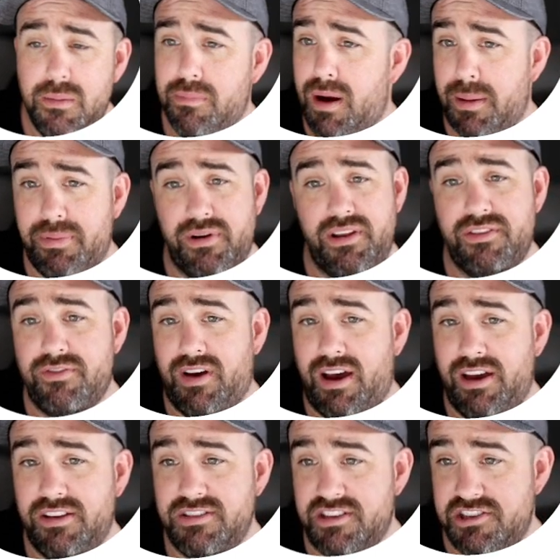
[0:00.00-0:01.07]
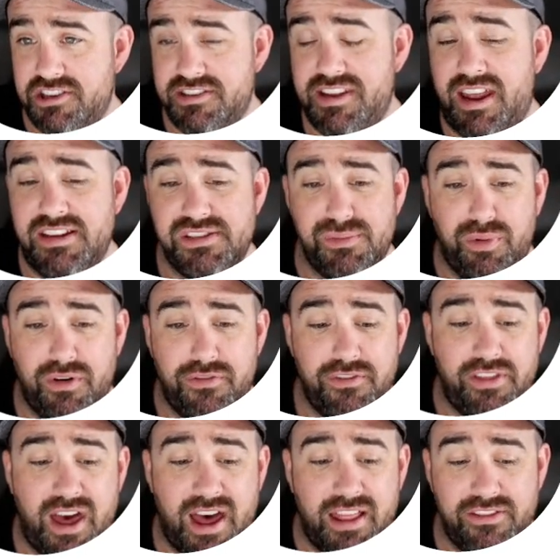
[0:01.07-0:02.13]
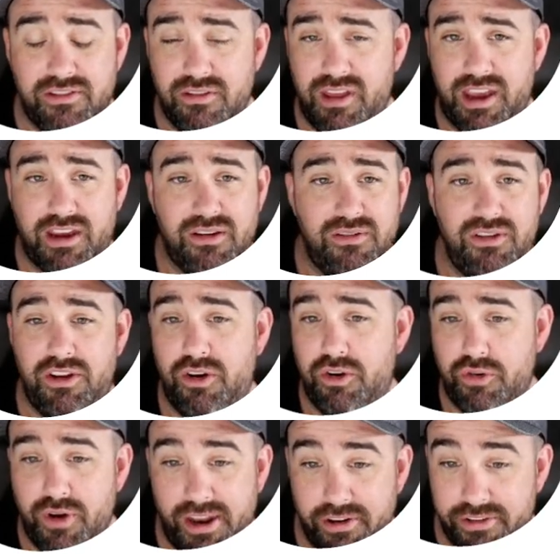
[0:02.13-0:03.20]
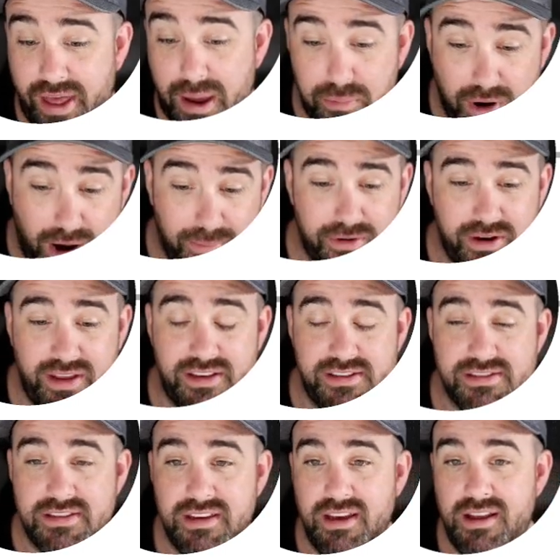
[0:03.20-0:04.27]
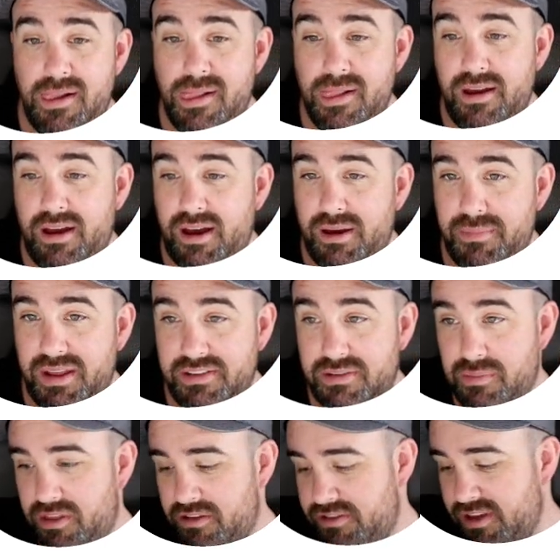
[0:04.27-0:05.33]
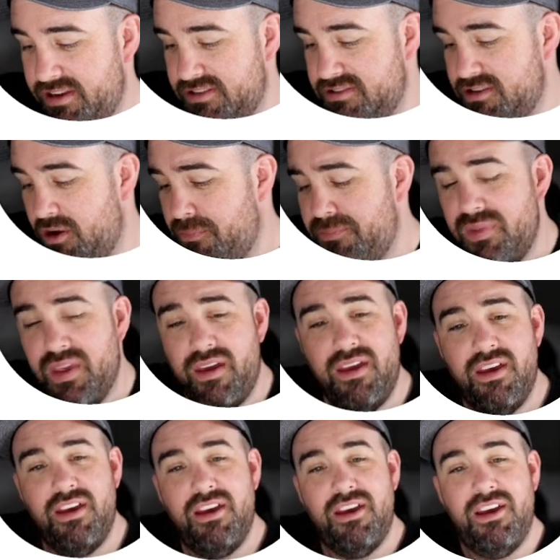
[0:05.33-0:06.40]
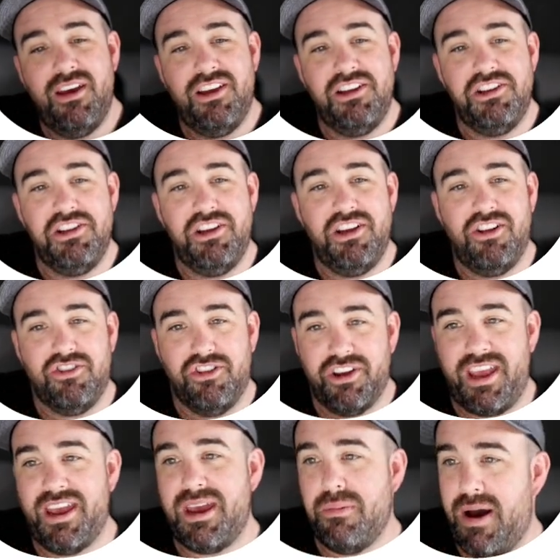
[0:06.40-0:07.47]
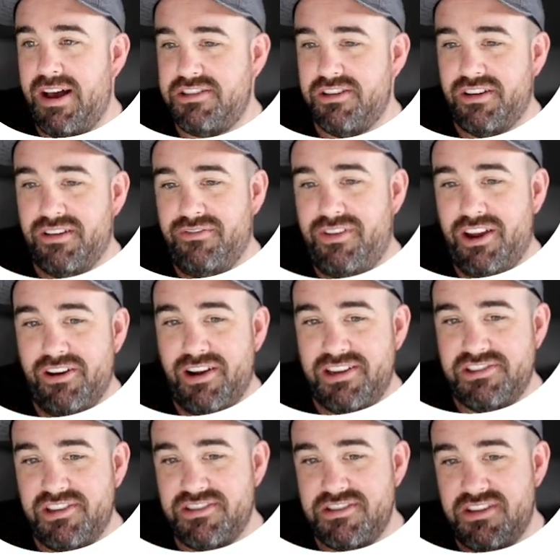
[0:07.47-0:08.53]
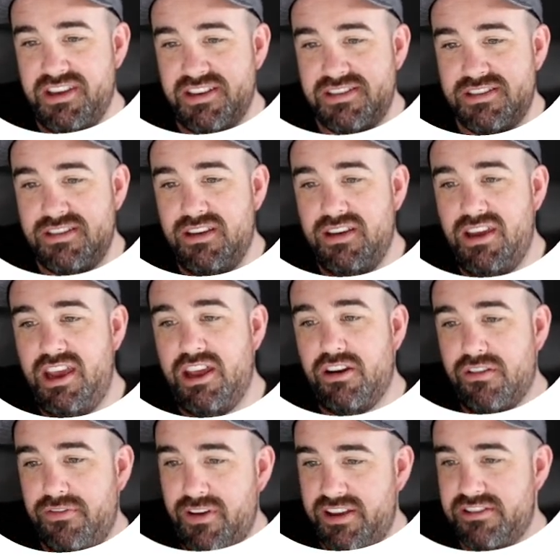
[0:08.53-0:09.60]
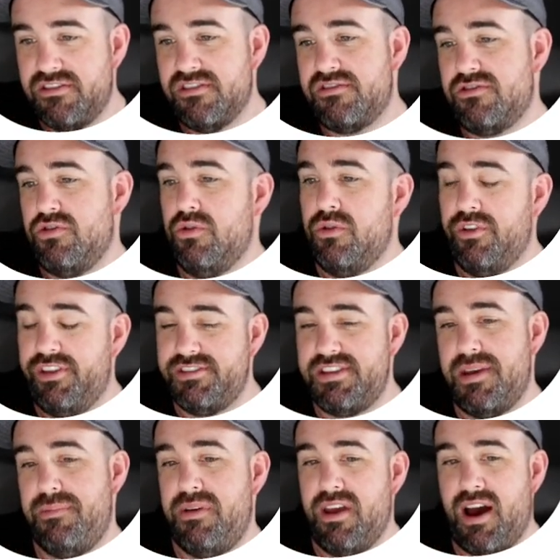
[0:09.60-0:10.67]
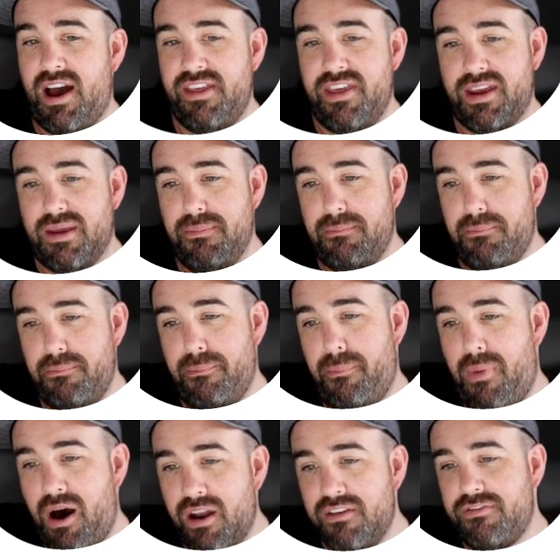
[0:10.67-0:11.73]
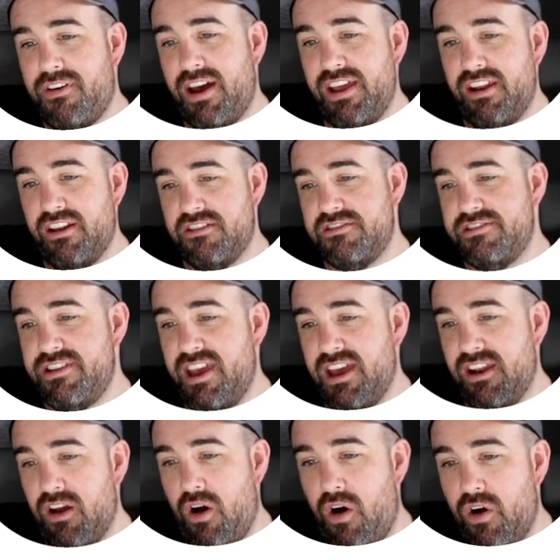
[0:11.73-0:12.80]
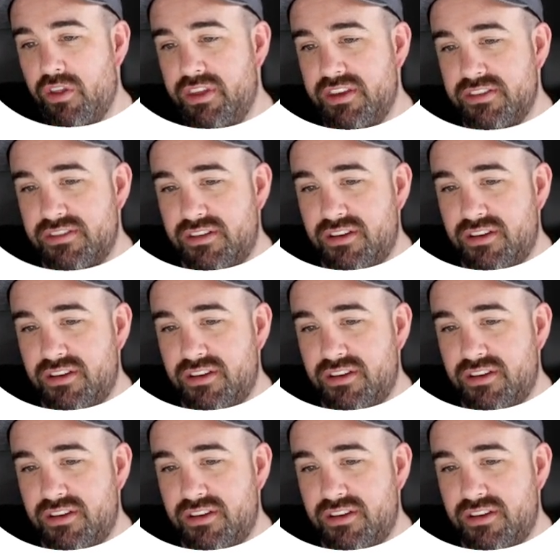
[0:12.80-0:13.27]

Properties files, I just added support for that. So like, you know, Gradle.properties um, and some other things. So look at capacitor configure as just this interface, this tool, this API that can modify and understand all these